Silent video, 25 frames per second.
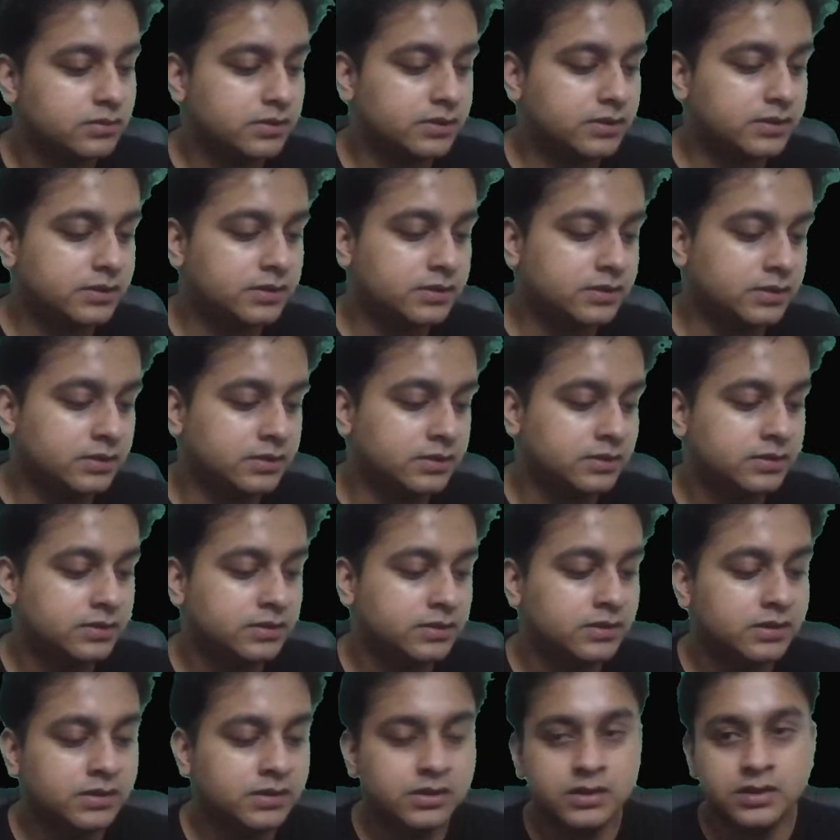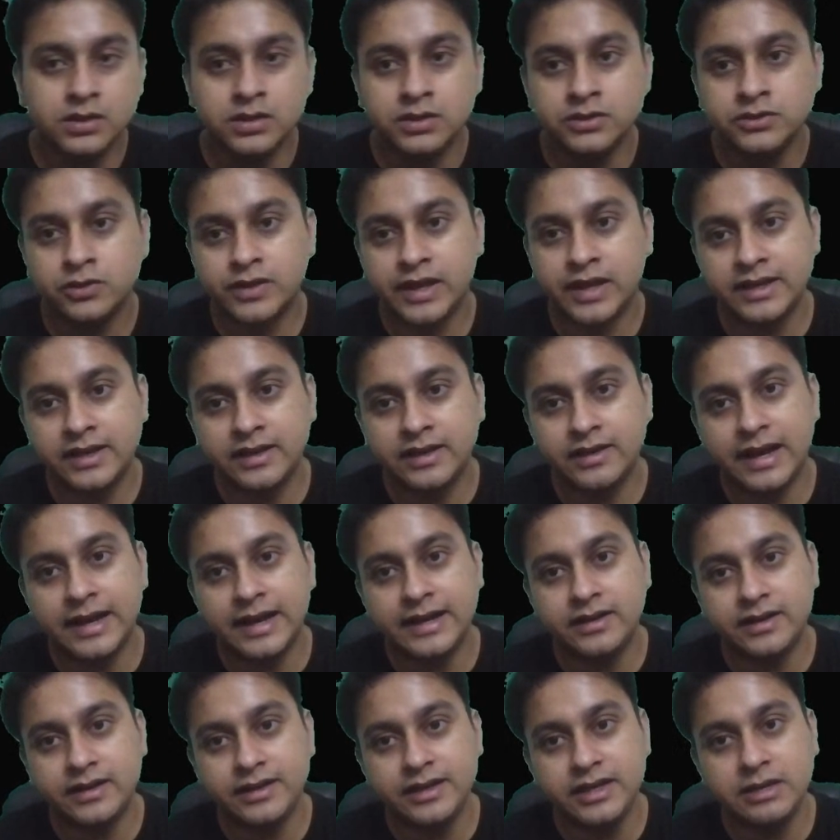So can I
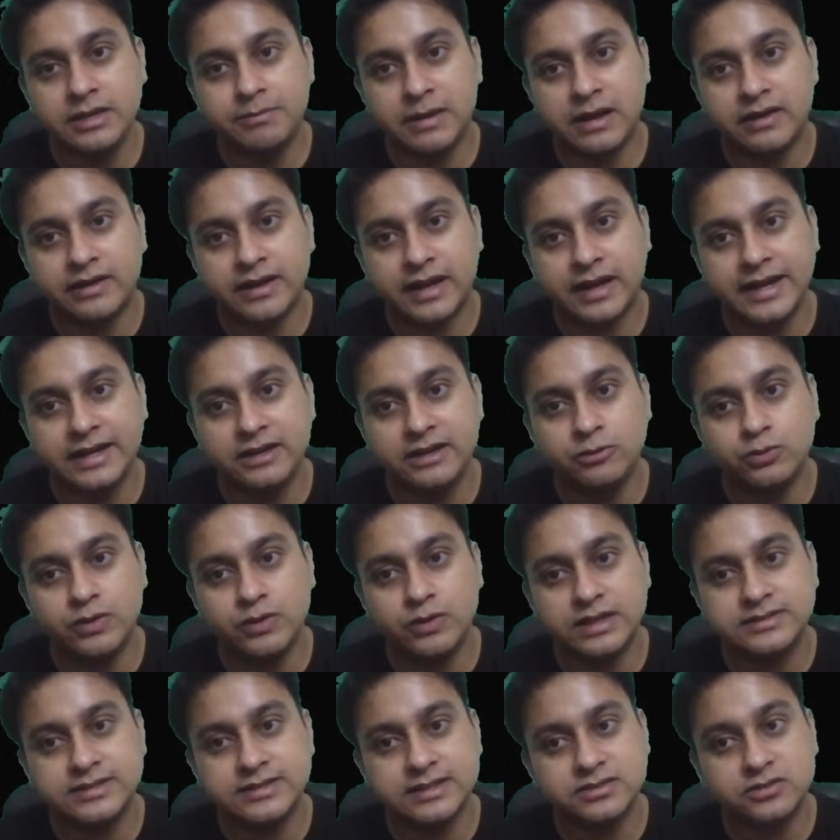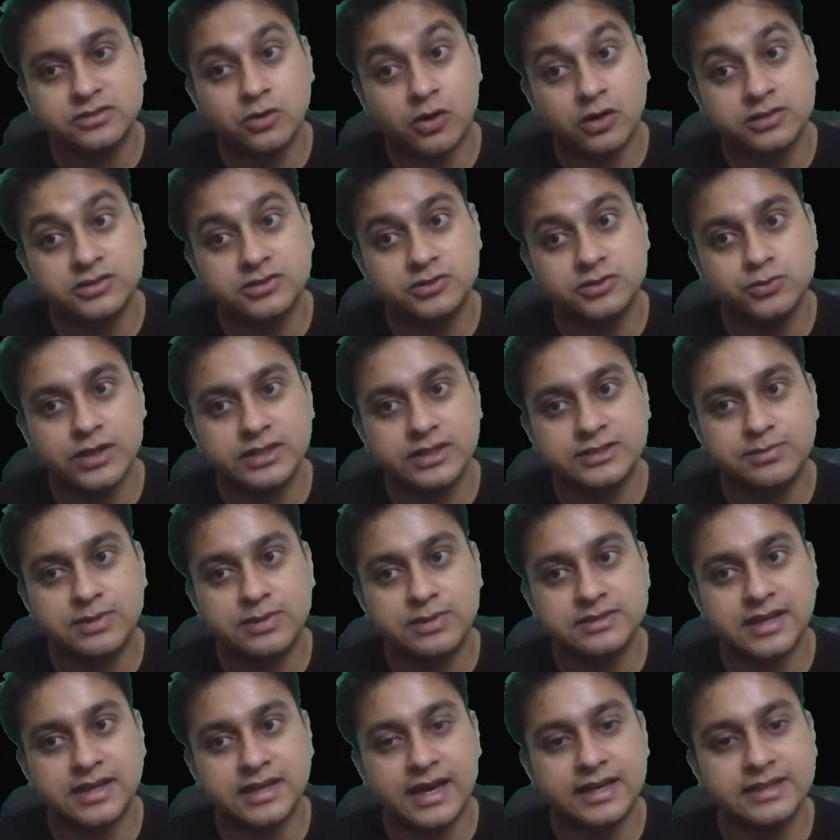write e power I 2x as cos 2x
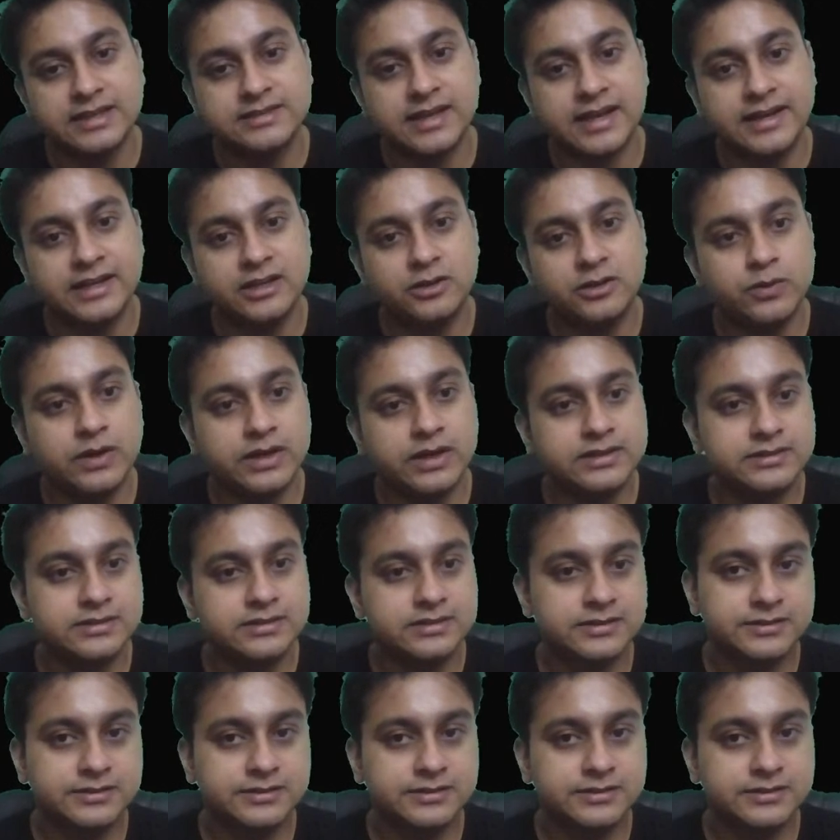plus I sin 2x?